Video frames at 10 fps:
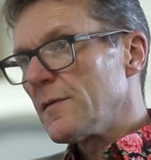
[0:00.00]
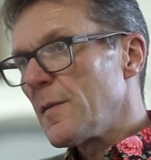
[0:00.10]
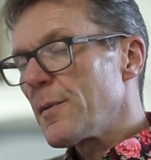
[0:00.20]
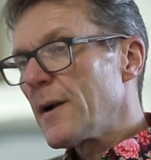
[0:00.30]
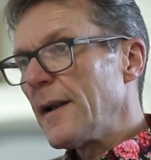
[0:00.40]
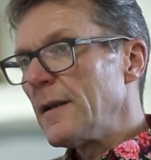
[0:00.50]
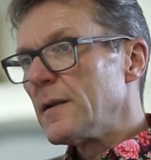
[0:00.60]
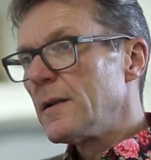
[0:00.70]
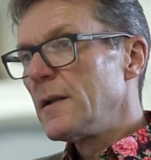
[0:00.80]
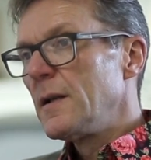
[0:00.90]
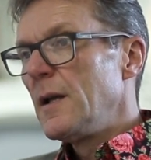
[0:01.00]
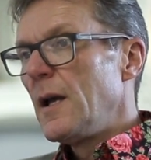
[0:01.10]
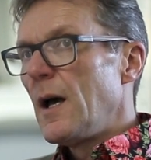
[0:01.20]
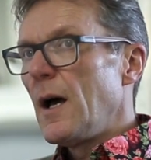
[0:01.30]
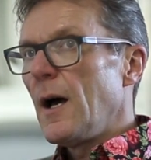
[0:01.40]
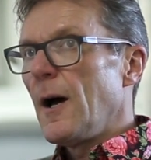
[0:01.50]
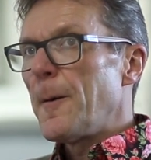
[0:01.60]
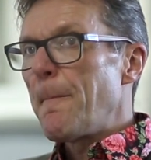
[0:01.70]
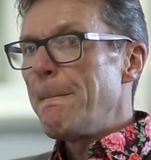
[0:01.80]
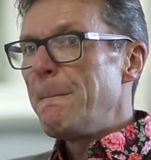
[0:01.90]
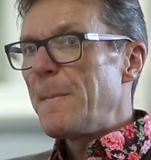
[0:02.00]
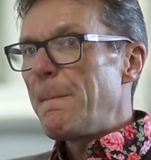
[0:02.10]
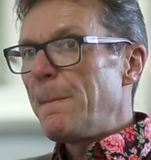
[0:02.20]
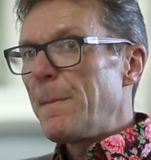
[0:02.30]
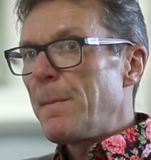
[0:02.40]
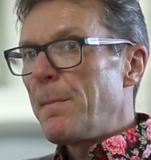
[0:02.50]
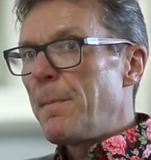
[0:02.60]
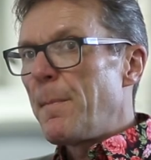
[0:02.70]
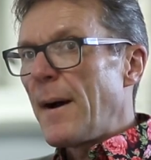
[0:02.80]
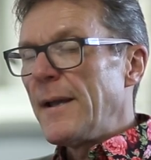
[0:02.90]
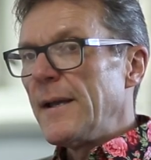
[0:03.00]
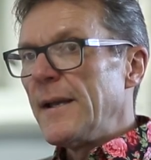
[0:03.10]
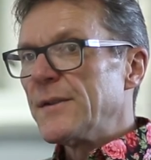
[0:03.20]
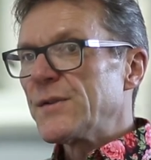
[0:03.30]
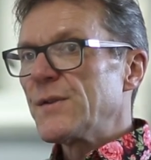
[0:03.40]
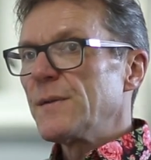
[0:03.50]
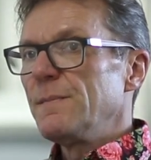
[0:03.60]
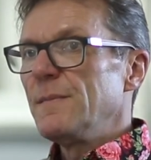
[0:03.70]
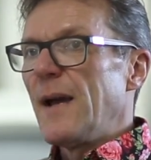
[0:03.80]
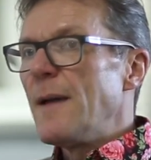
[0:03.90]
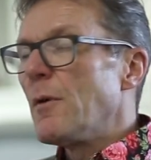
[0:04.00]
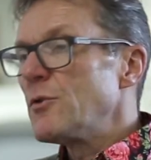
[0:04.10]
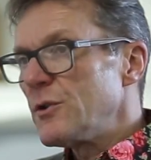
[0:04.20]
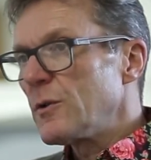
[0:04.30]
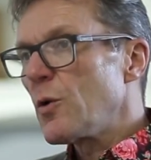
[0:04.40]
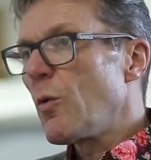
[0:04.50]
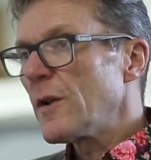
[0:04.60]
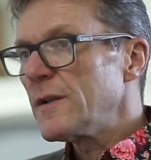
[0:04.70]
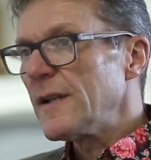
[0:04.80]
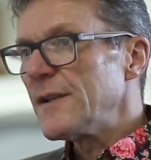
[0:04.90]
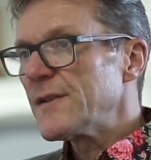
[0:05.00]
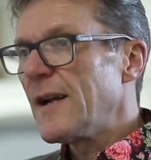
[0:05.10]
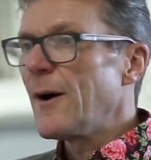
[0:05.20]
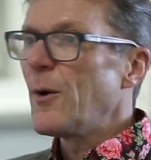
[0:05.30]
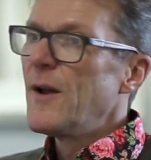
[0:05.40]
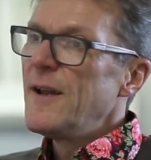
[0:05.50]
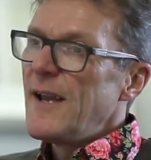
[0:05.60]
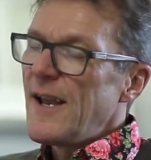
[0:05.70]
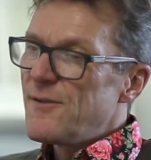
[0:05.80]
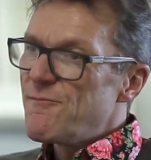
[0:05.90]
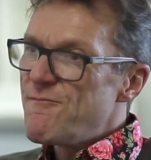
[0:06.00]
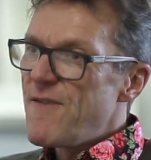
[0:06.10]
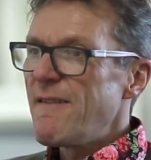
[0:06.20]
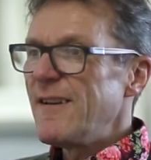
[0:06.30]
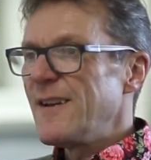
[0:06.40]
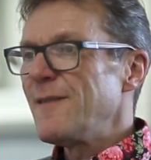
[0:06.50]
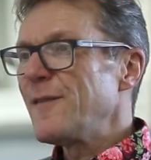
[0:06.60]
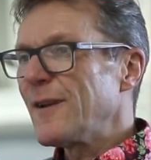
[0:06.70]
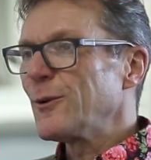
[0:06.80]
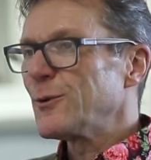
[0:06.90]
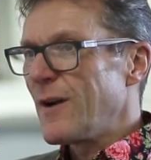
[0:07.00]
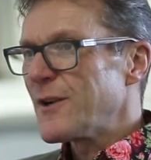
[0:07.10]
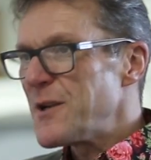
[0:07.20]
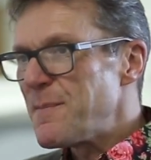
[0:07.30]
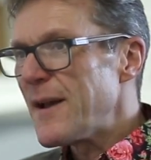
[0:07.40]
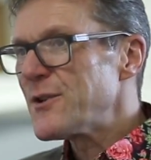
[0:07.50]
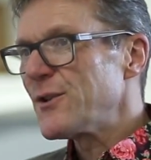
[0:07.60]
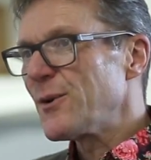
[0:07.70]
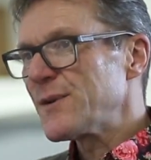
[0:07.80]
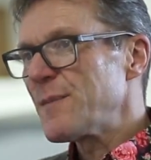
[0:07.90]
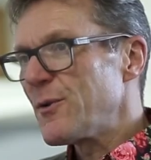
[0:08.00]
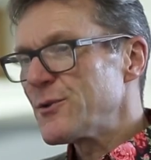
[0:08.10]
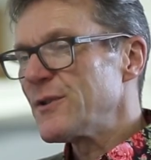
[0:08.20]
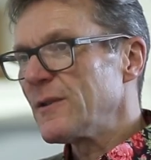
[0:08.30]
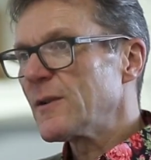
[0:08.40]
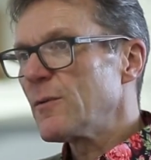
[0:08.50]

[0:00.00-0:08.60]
of a brand um, by its emotional qualities. Now it's very difficult to actually measure those emotional